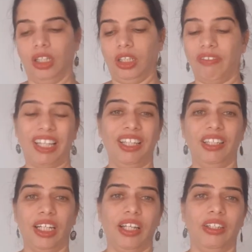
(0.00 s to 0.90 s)
The one
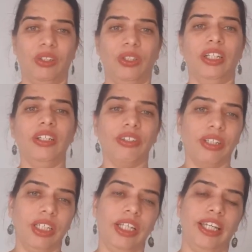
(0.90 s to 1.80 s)
thing that I didn't
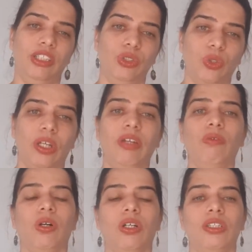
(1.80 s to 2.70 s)
really enjoy
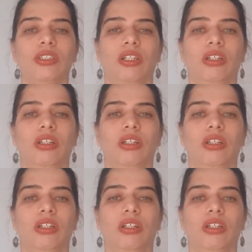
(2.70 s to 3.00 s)
was,